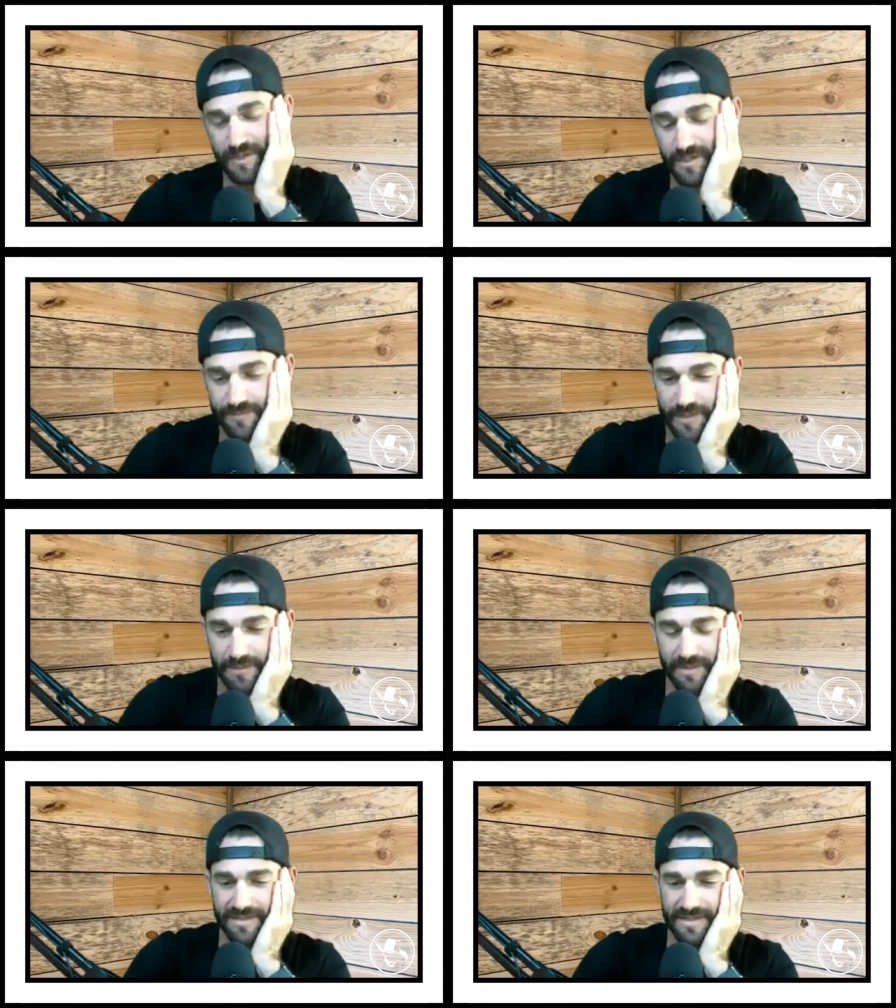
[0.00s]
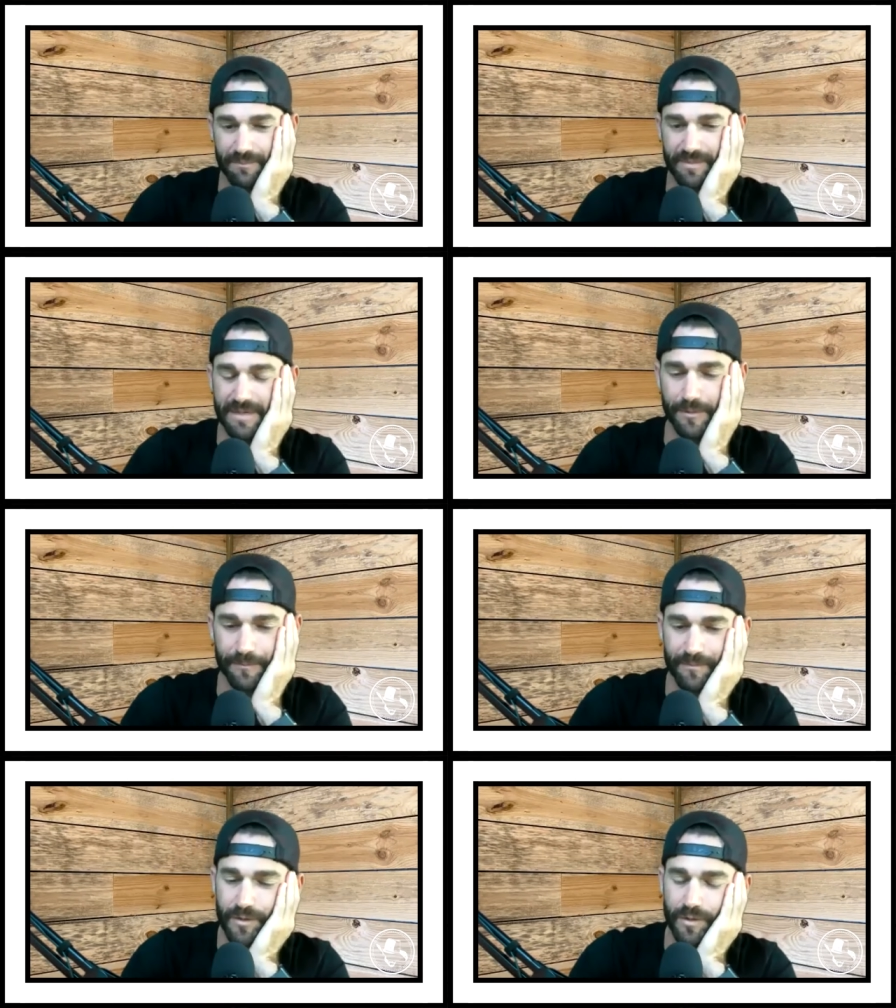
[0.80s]
a good friend of mine dick pieper
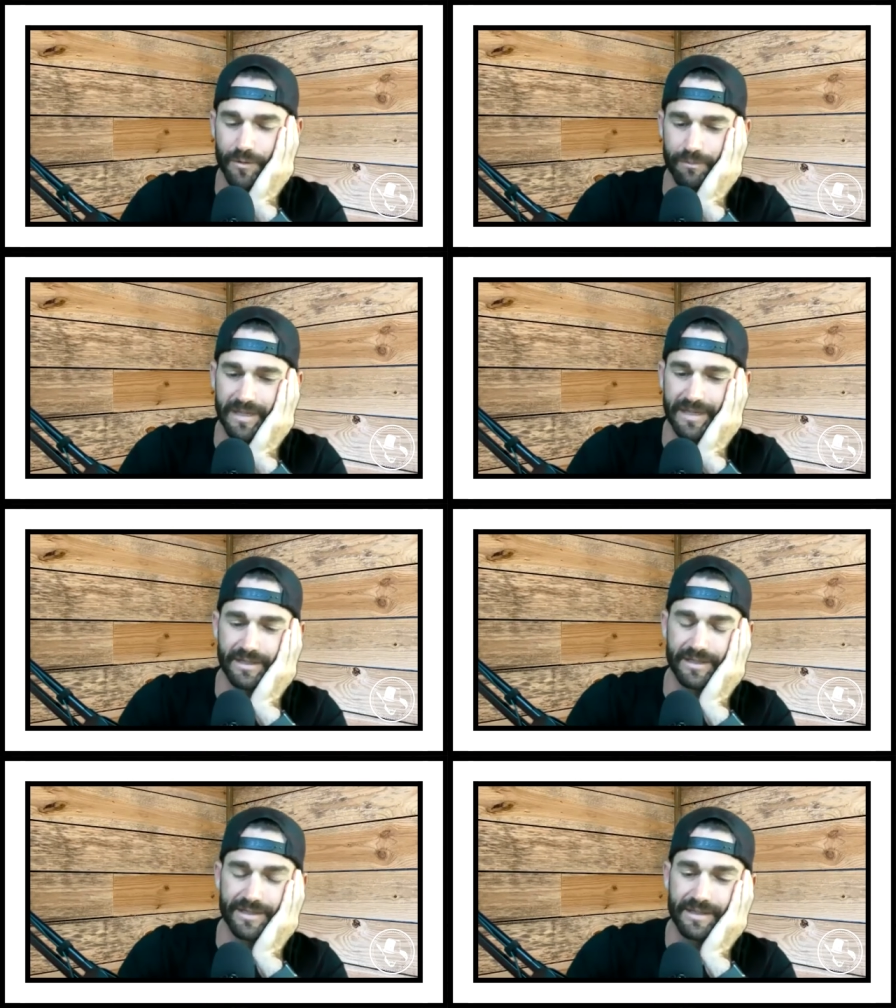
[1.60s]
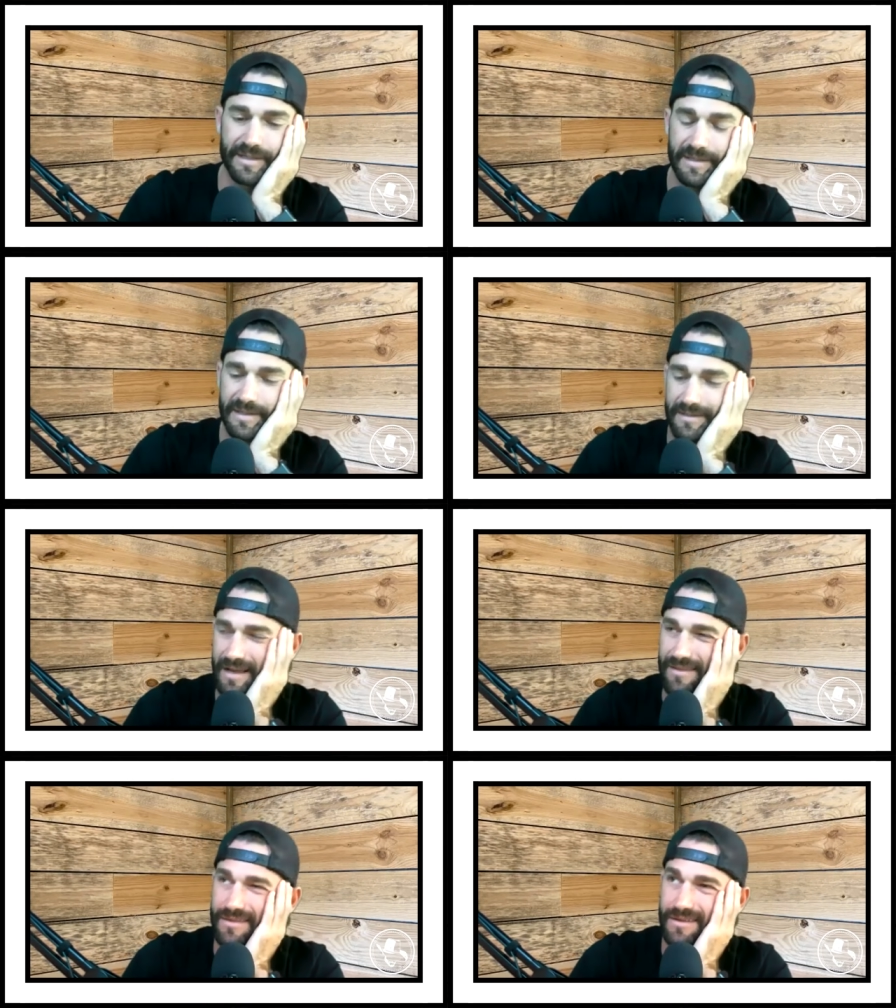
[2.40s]
who owned playgun
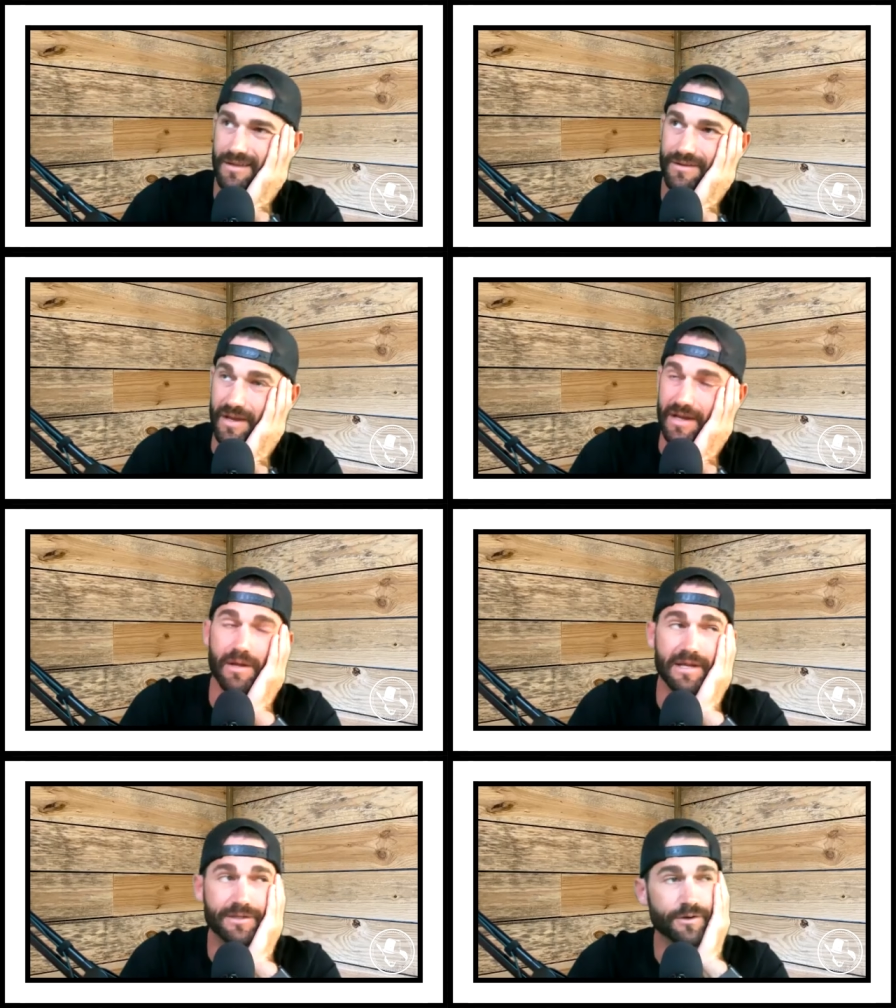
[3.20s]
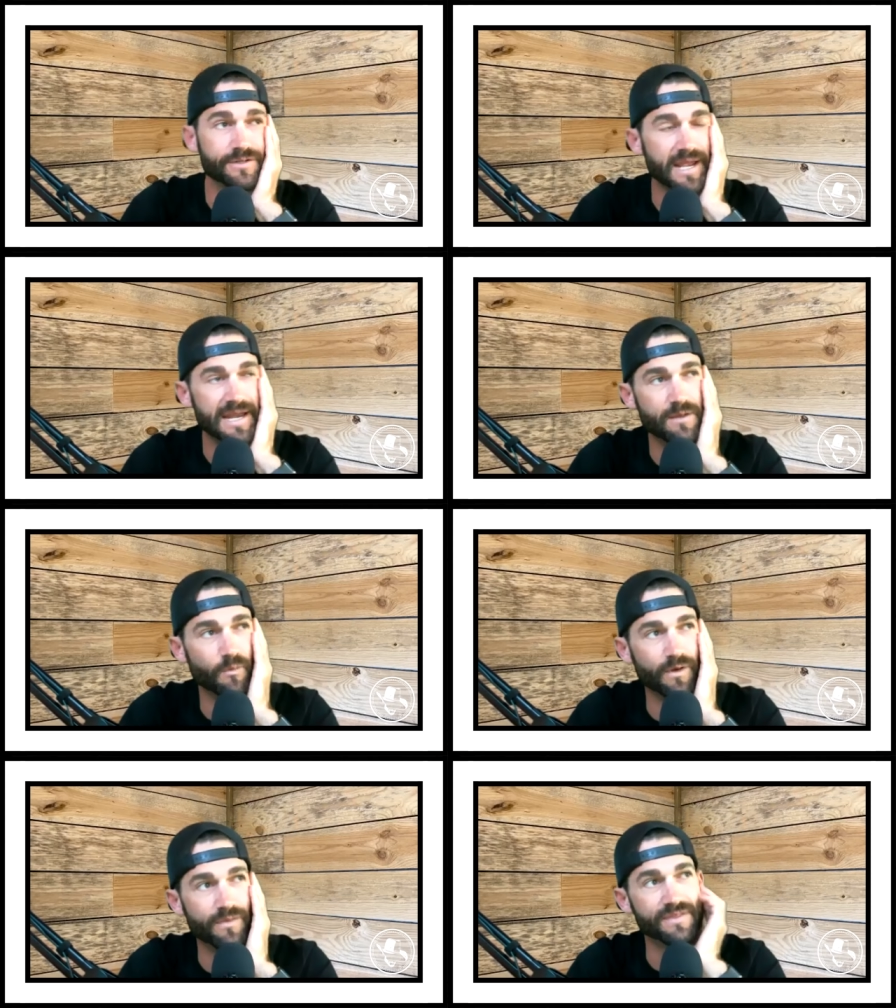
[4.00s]
i think he's 80 he turns
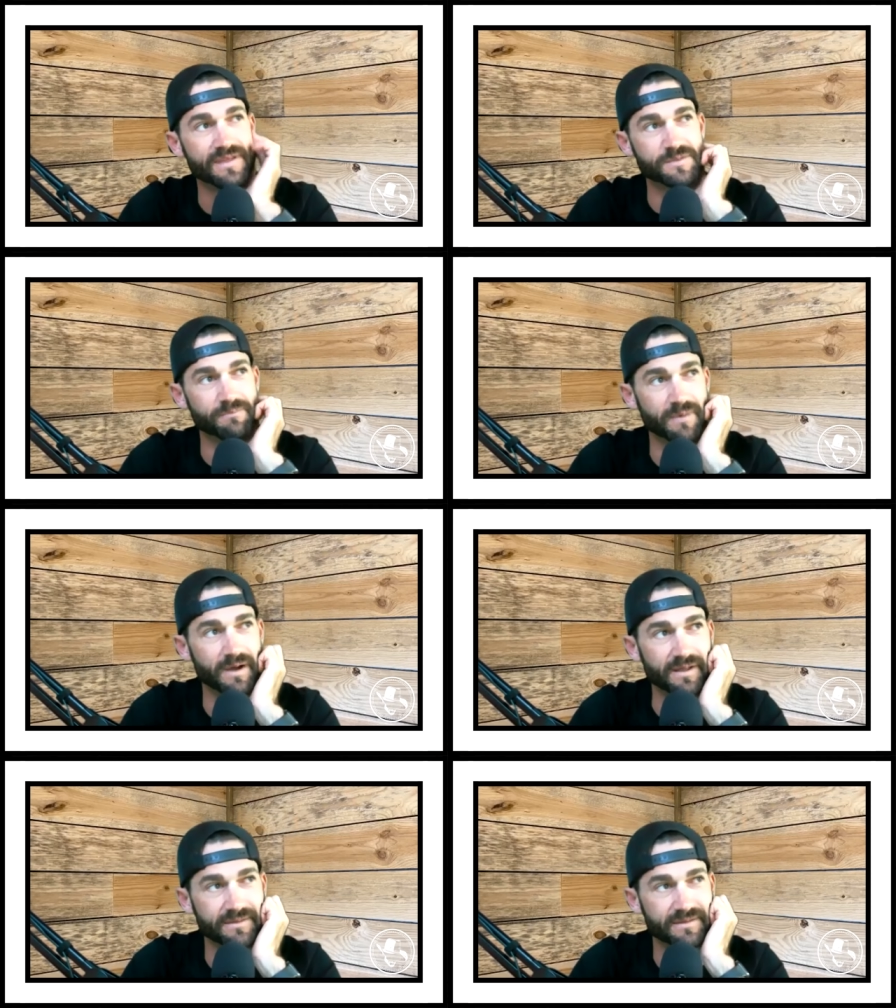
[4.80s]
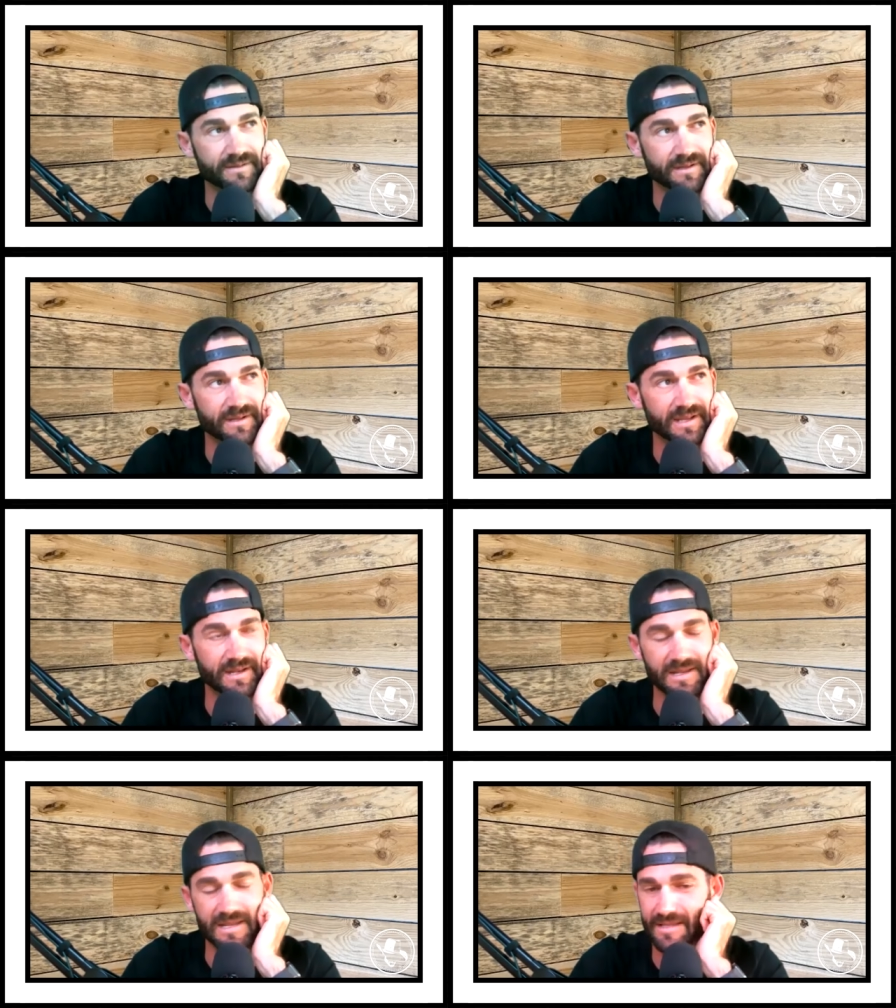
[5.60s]
81 this month
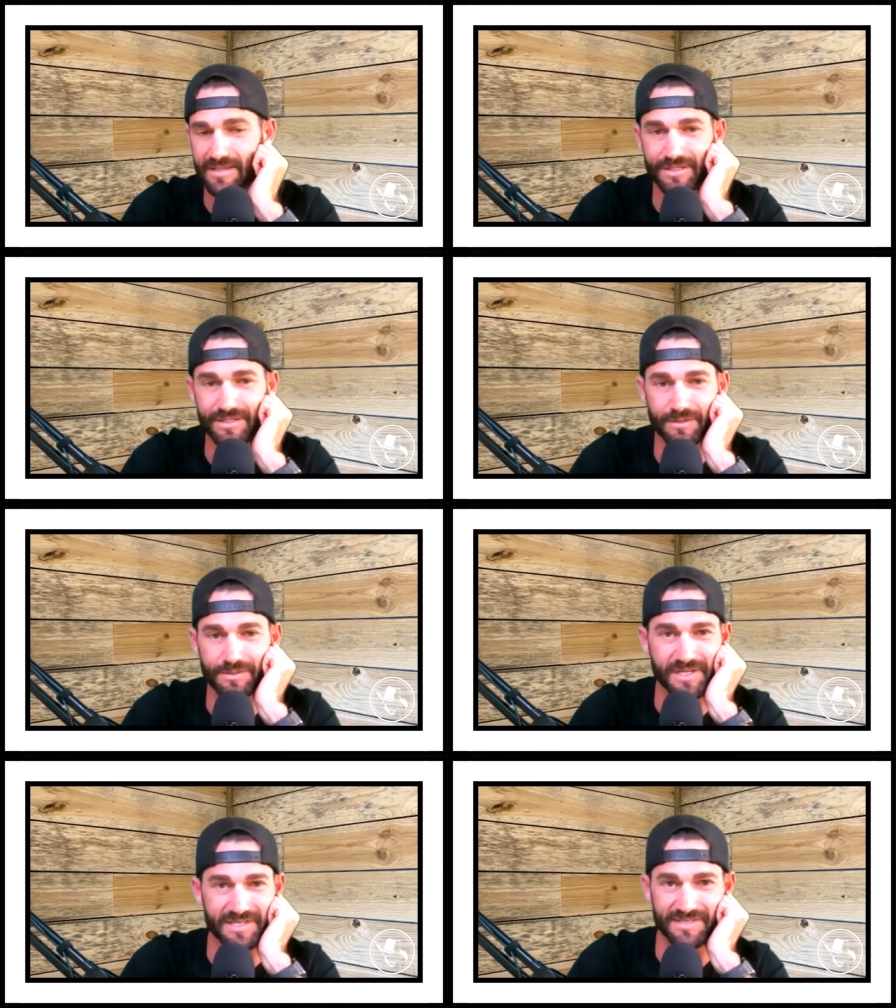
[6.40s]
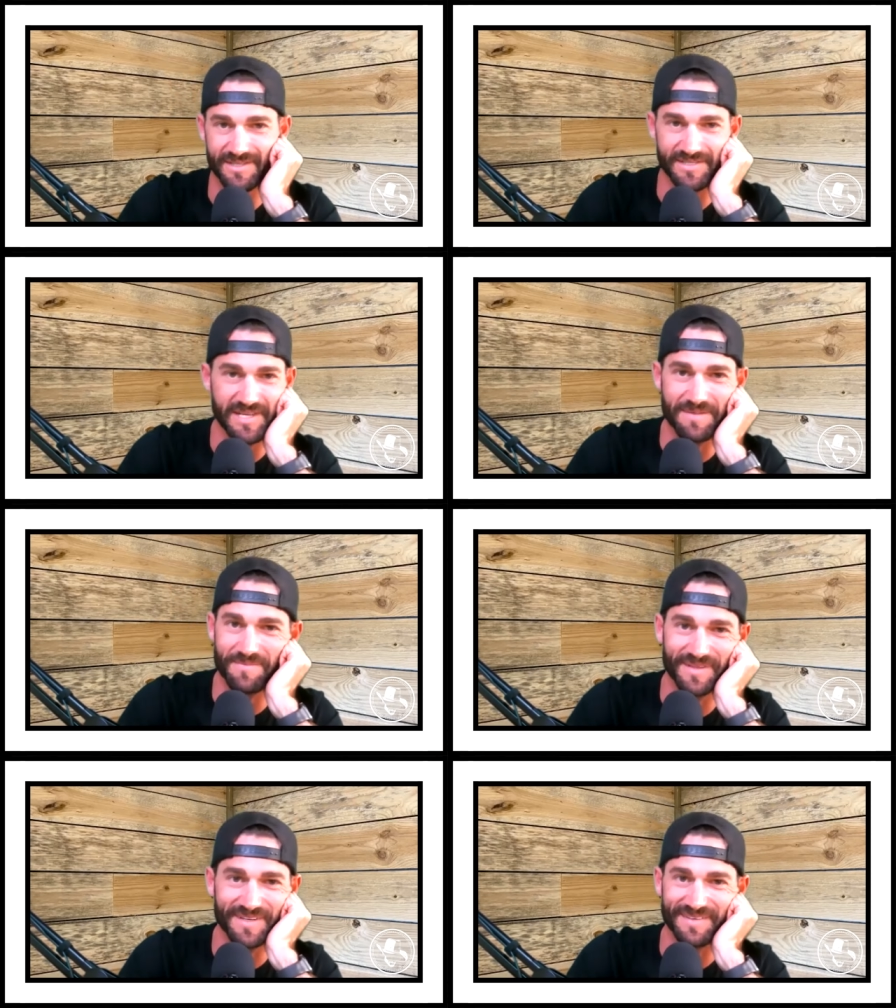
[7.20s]
and he still says the same
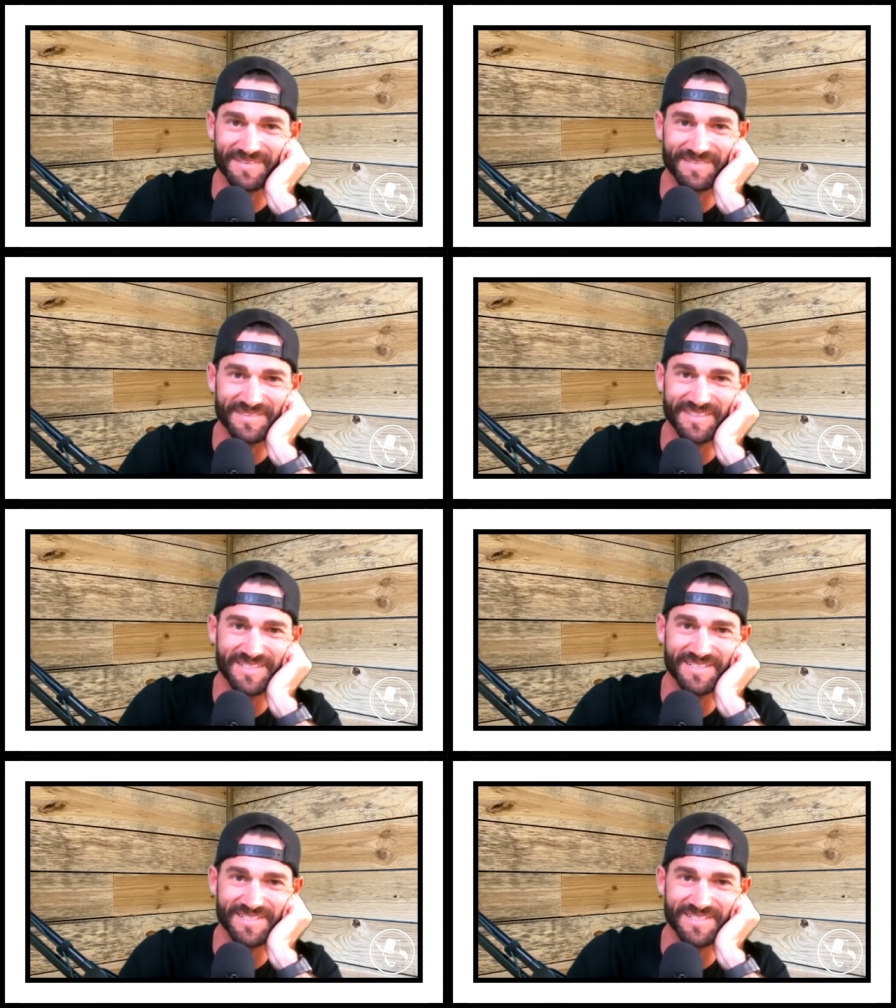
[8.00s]
thing he's